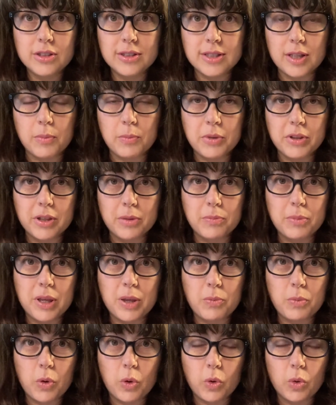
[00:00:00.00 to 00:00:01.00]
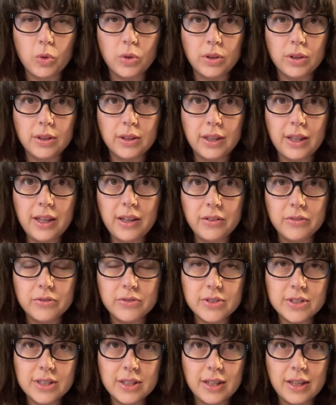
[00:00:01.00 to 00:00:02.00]
some of the people who
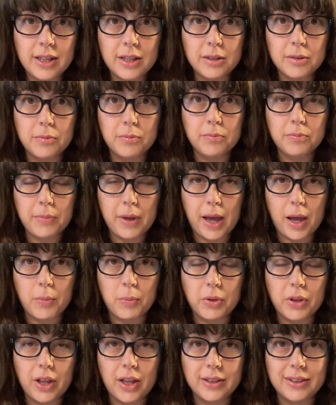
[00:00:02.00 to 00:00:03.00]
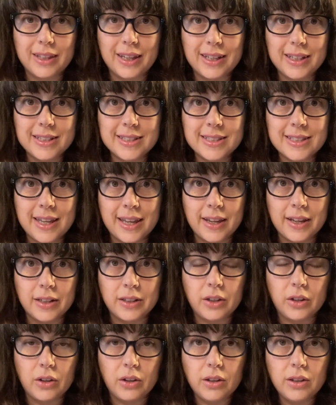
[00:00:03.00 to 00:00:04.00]
lived in Babylon, like
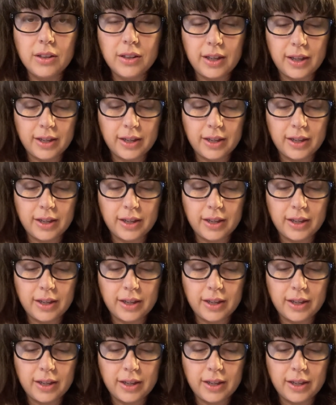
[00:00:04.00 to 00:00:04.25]
Daniel